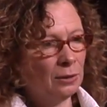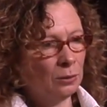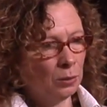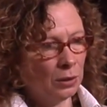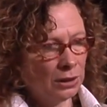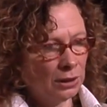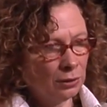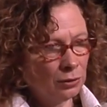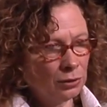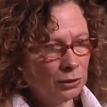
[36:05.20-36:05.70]

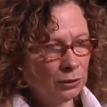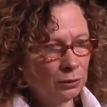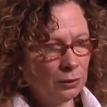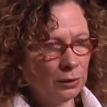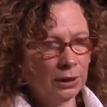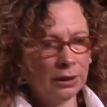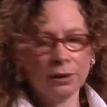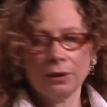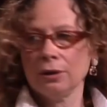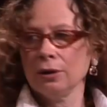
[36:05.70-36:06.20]
what they're
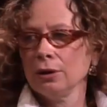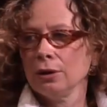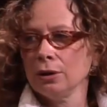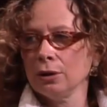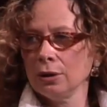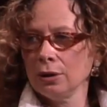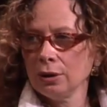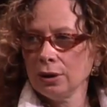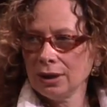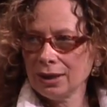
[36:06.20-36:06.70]
doing,
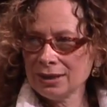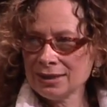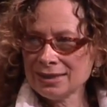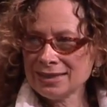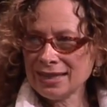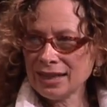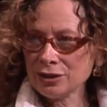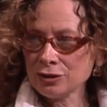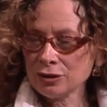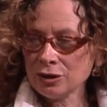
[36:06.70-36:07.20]

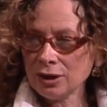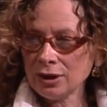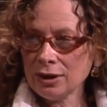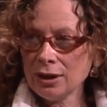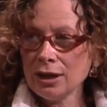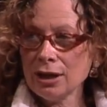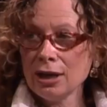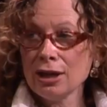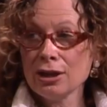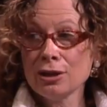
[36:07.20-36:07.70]
etc.
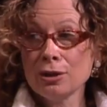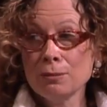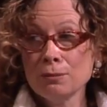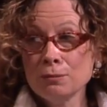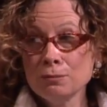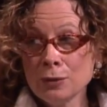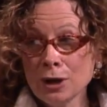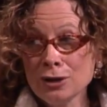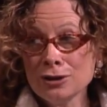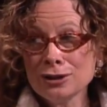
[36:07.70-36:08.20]

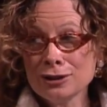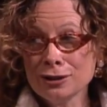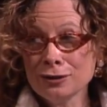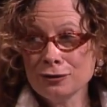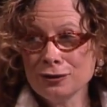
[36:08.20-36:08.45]
Most of the